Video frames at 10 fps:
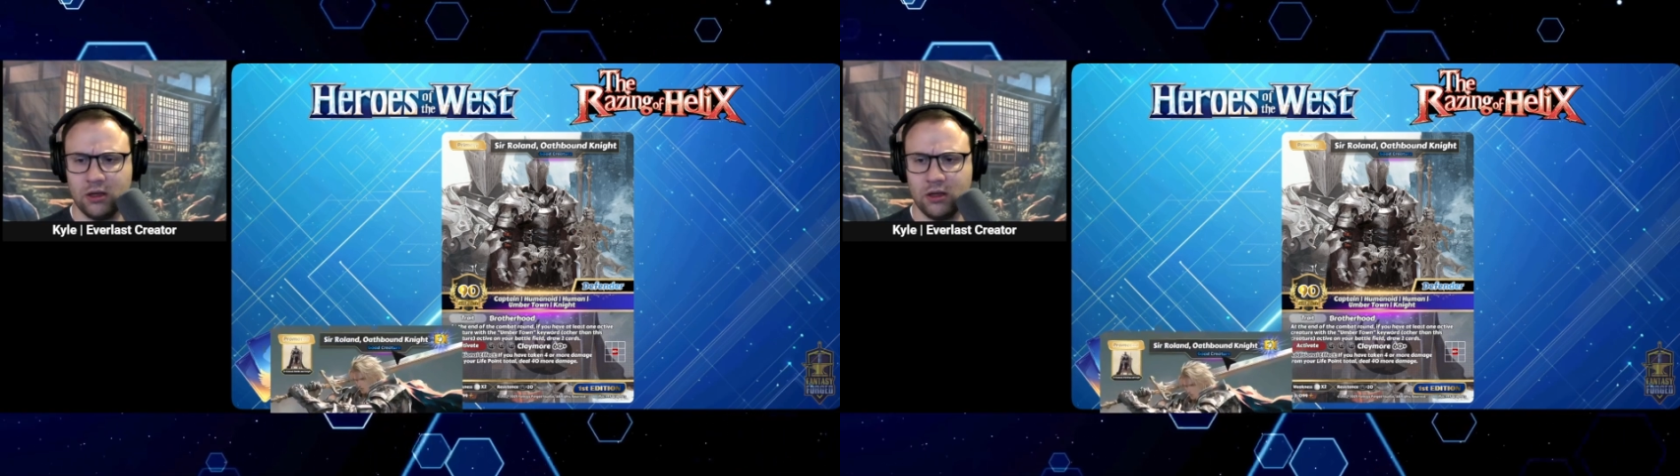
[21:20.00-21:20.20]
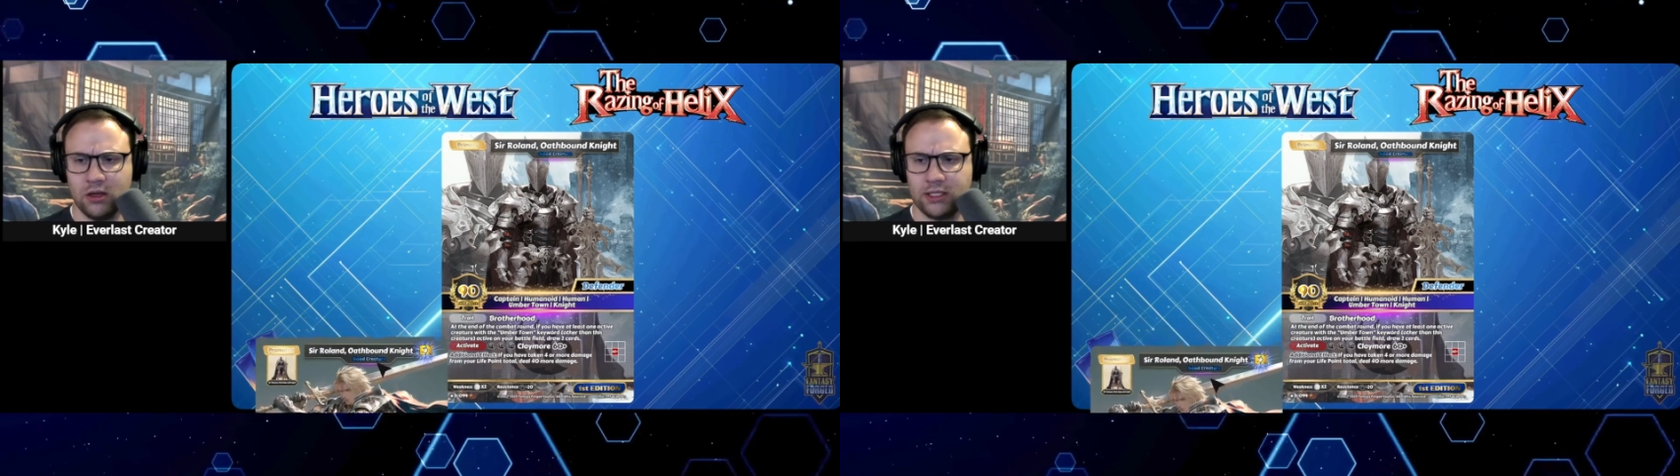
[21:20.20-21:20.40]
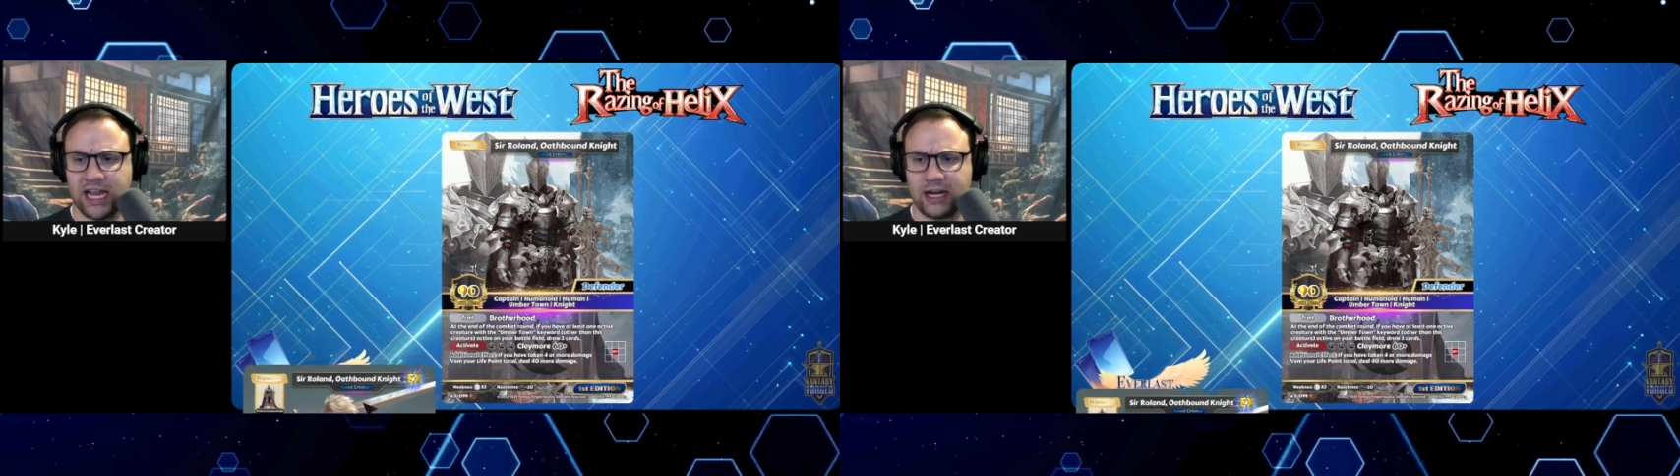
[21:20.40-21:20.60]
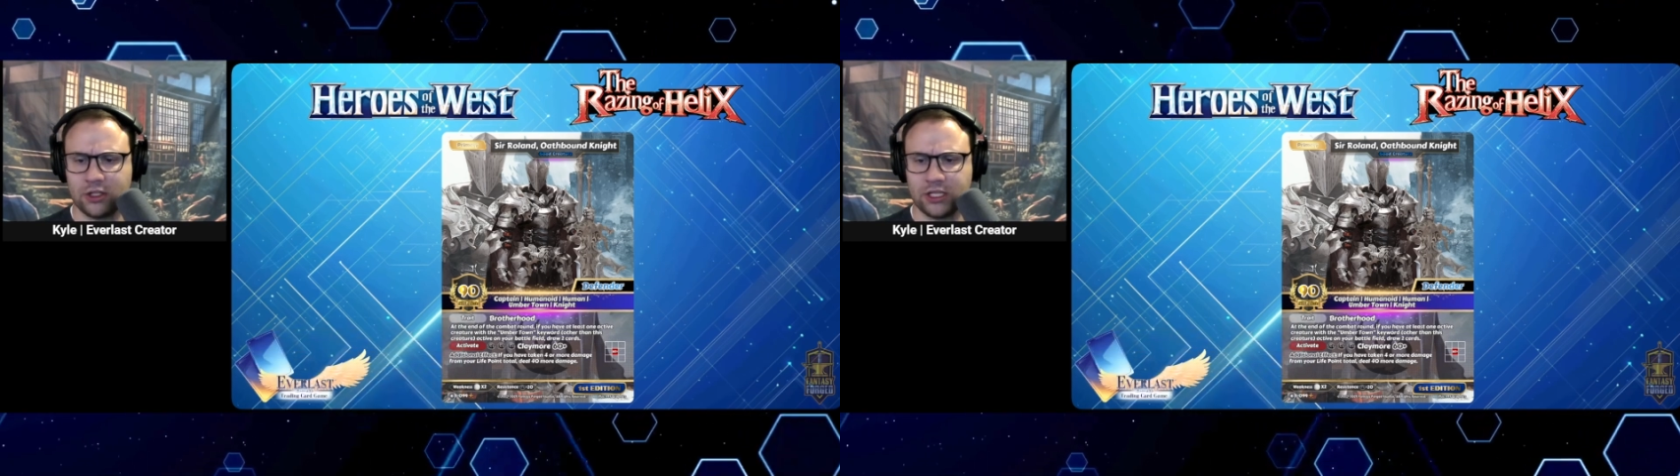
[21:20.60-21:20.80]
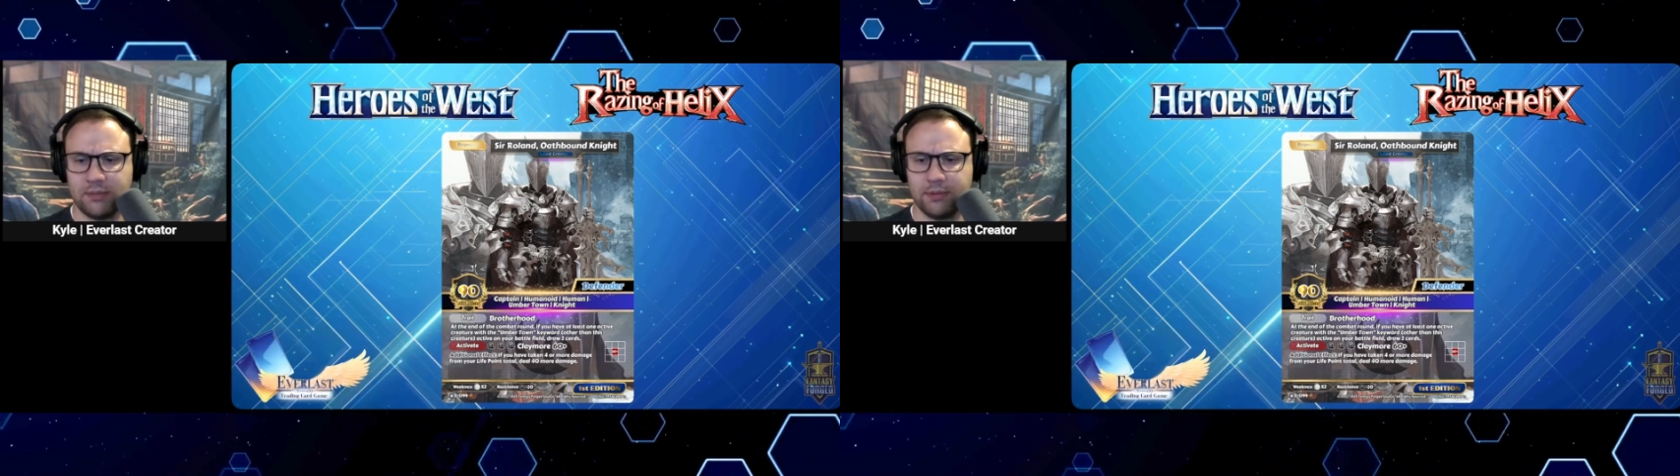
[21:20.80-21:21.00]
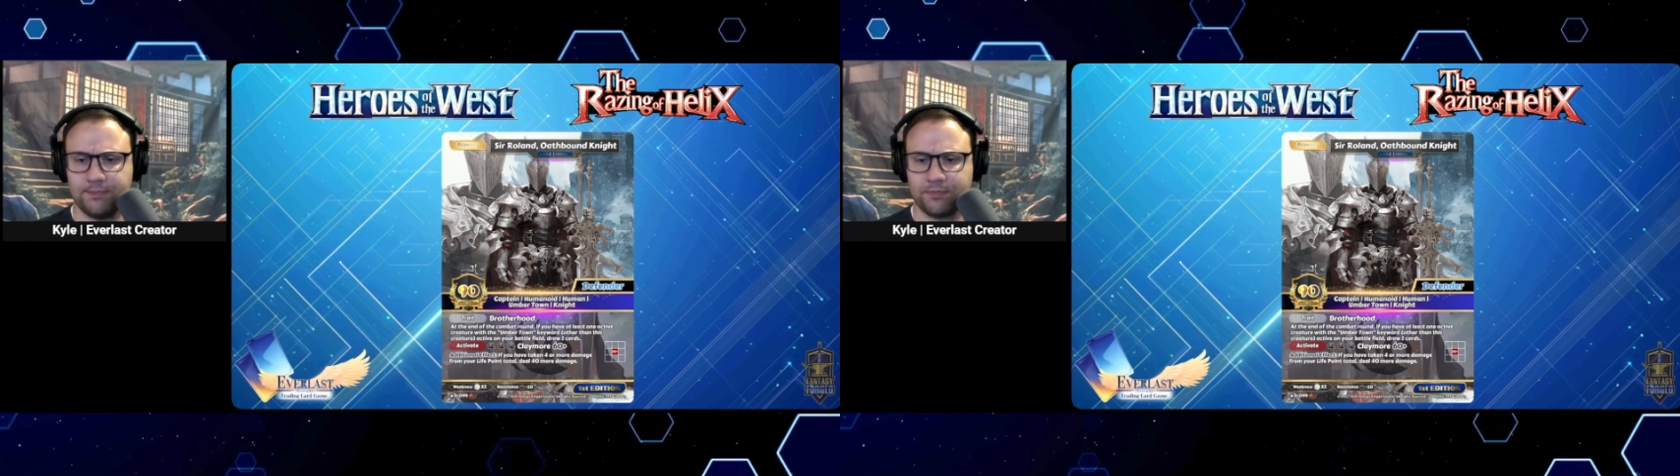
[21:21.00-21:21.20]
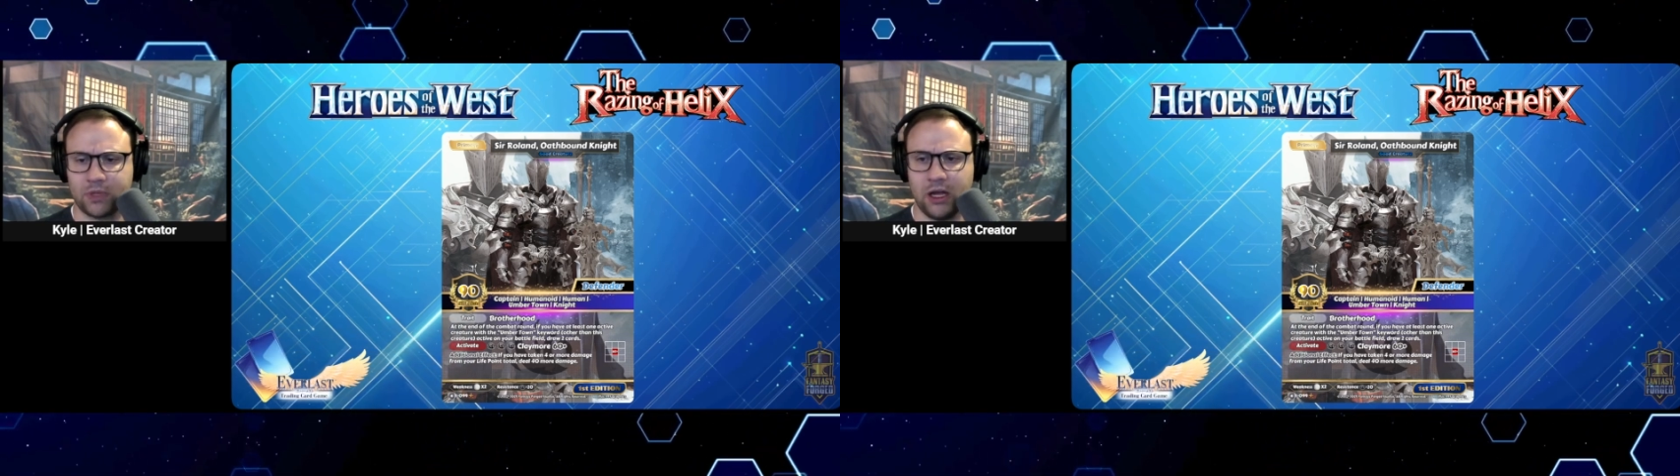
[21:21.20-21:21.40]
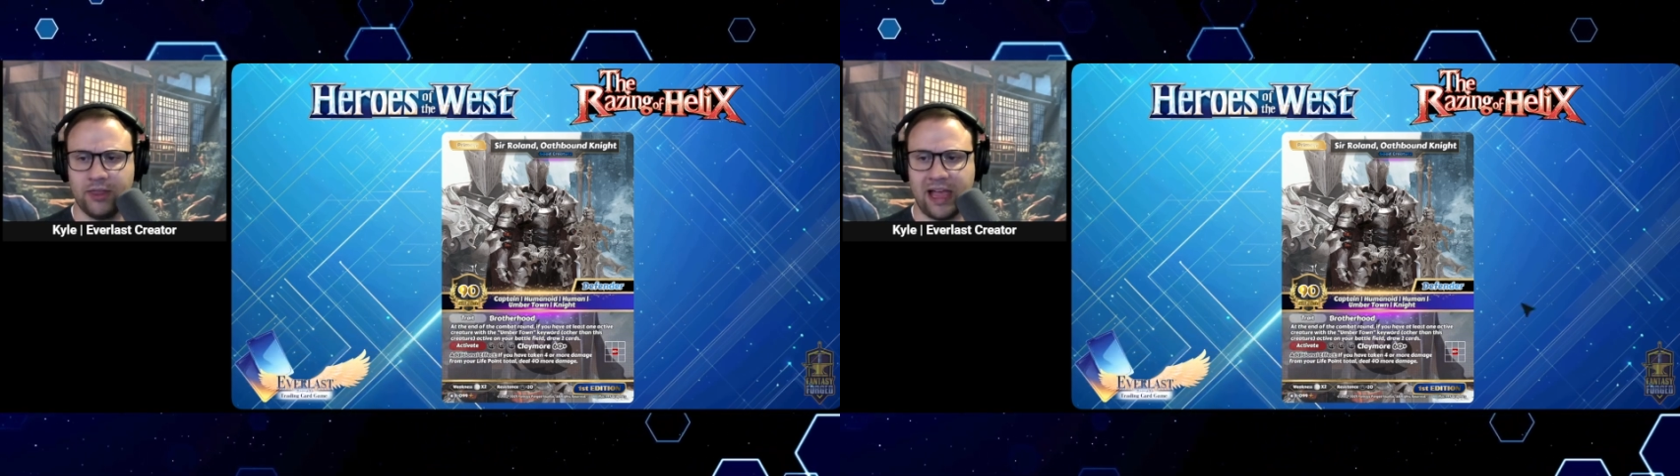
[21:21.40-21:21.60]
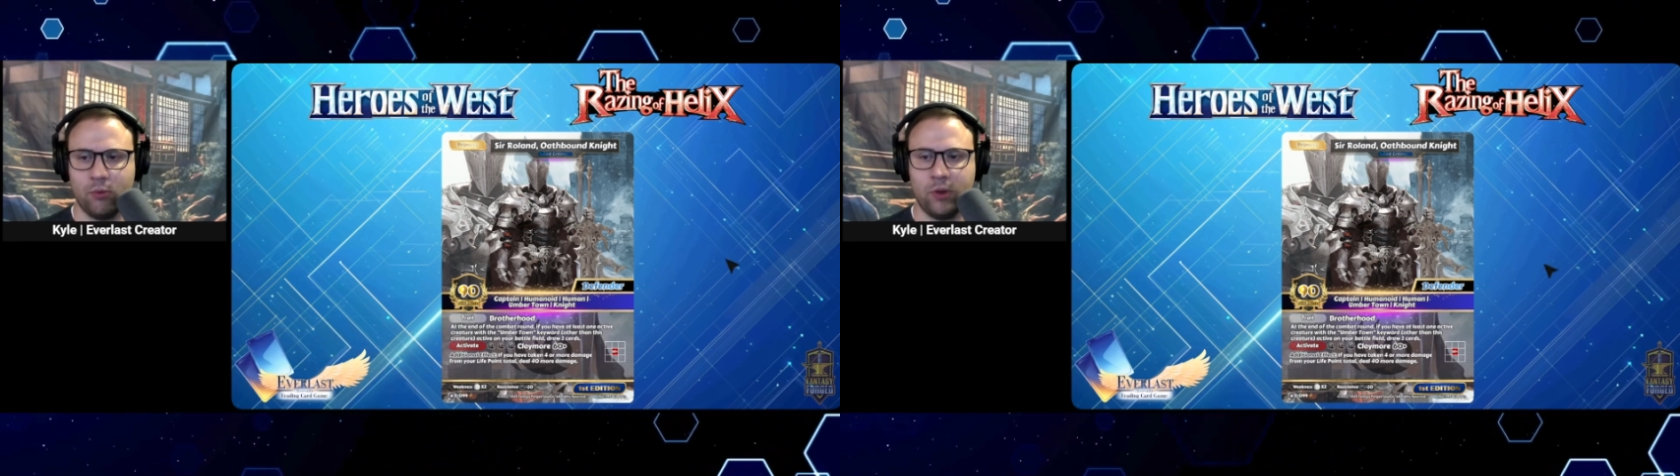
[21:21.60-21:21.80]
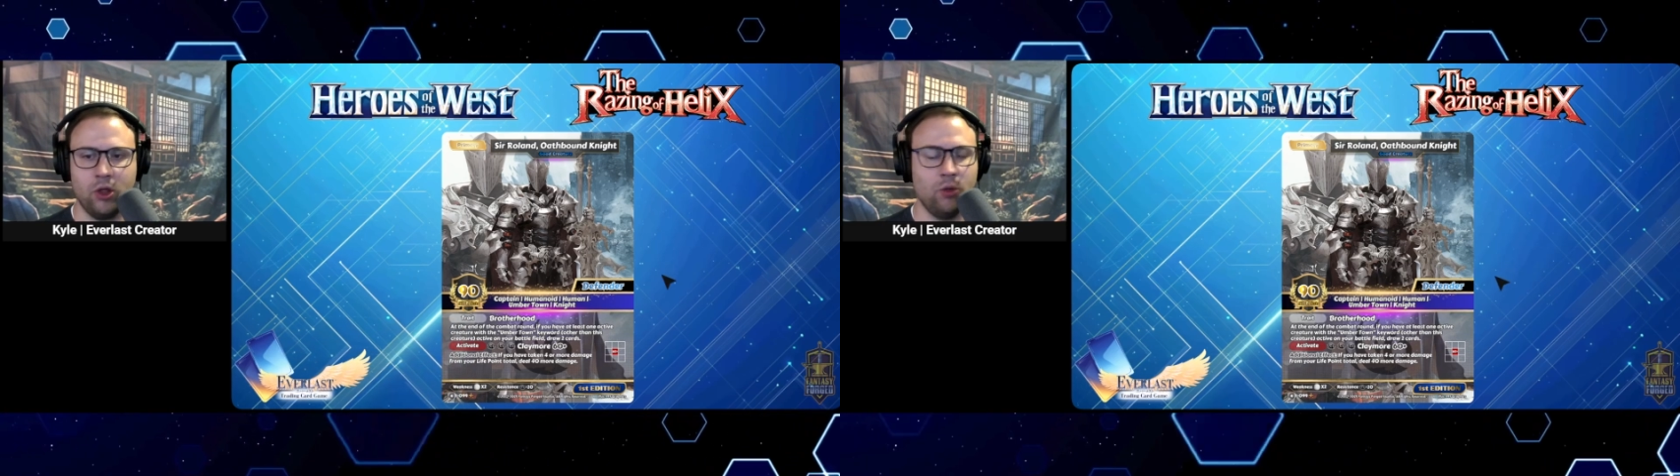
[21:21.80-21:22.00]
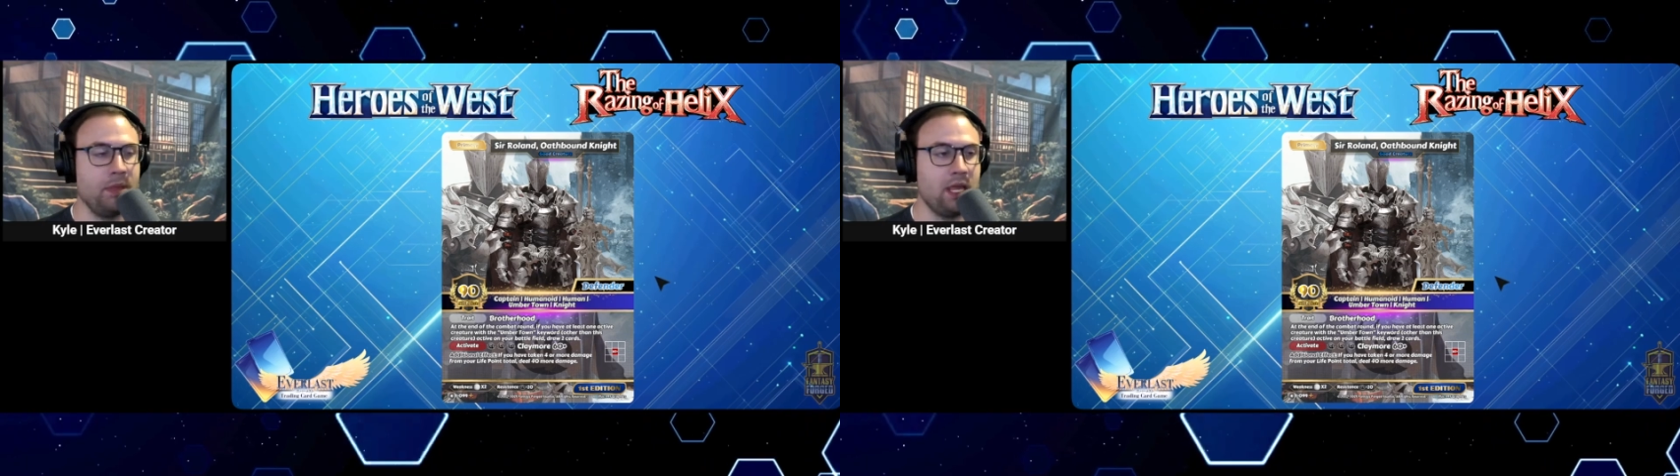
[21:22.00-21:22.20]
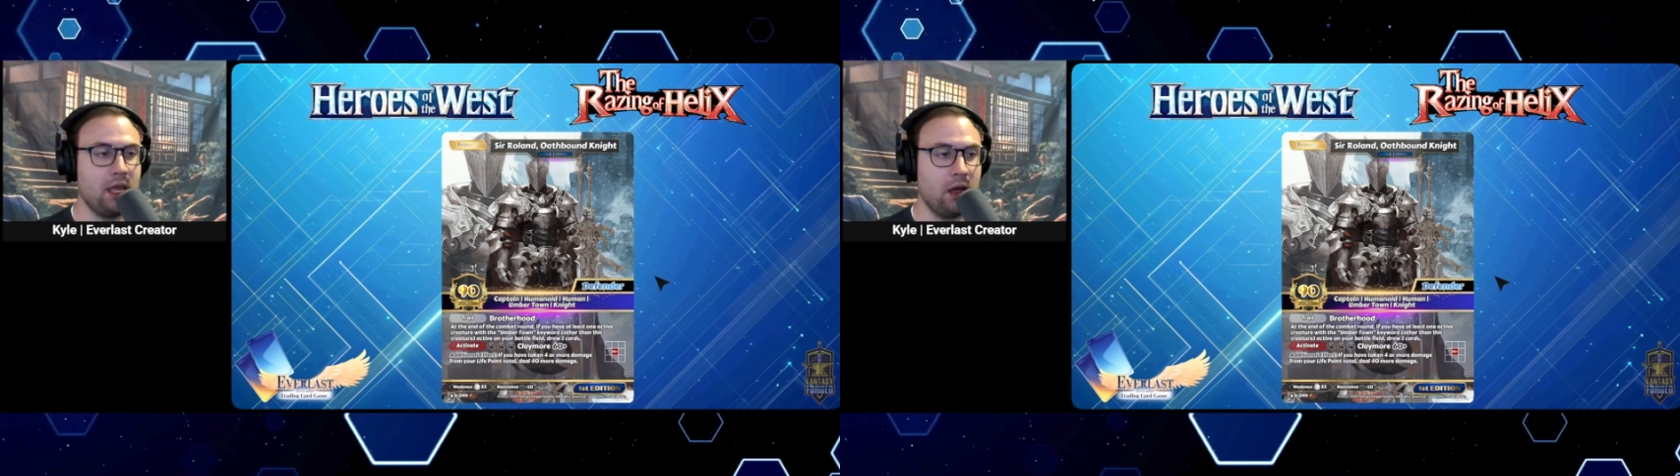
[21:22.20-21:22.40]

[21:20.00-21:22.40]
attacker type. That will be